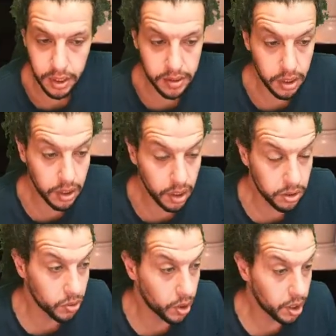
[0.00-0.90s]
They see
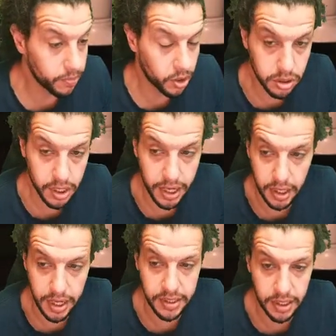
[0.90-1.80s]
that you wanna because they
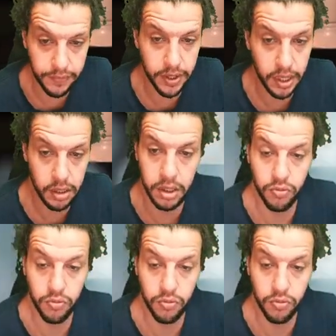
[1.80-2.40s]
had the easy KVK